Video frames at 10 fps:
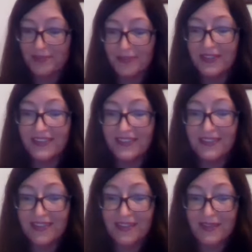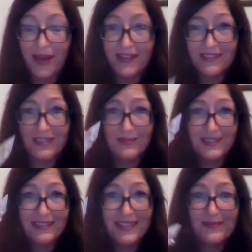but using the pendulum,
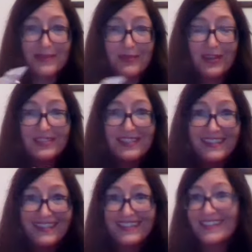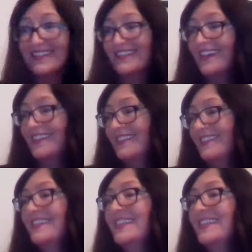it seems much easier than